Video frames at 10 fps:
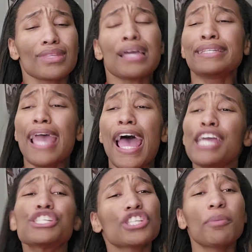yeah, he
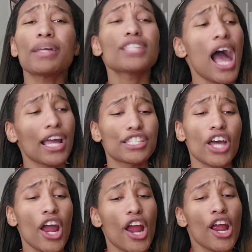should have been talking to
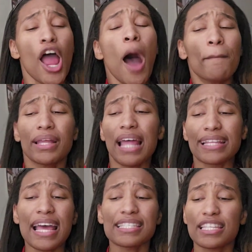her, but like
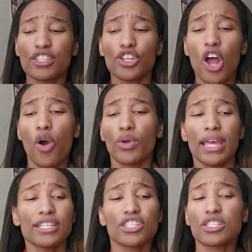that's you know,
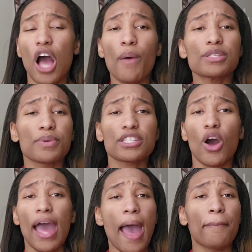it's just always what's gonna
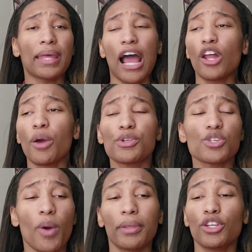happen. I don't know what you
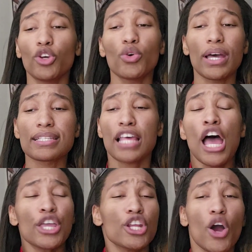want me to do because
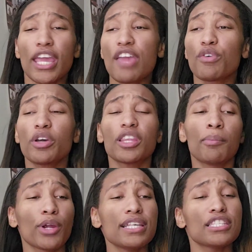you know, even with the
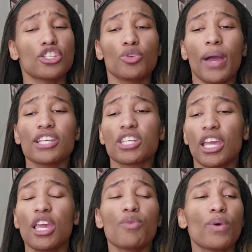Bree situation,
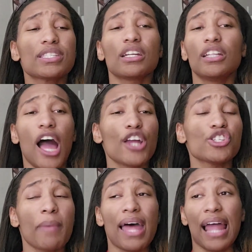he went to the
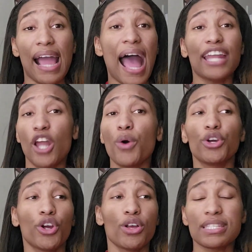laundromat. Like I know the
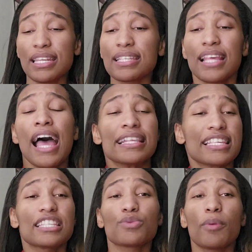girl. See this,
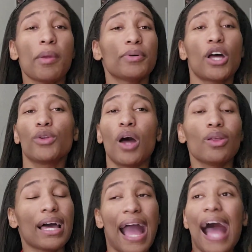this is what people don't know.
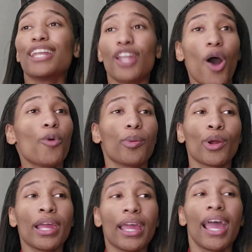Like I know
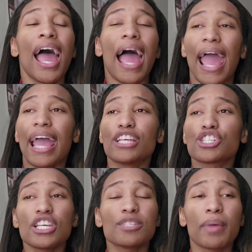Bree, and
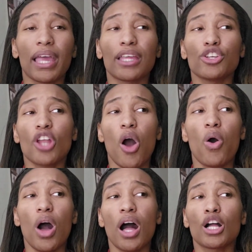she's been you know
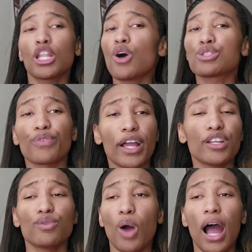a close friend
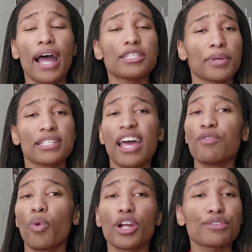of Wise because they
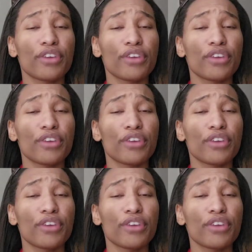worked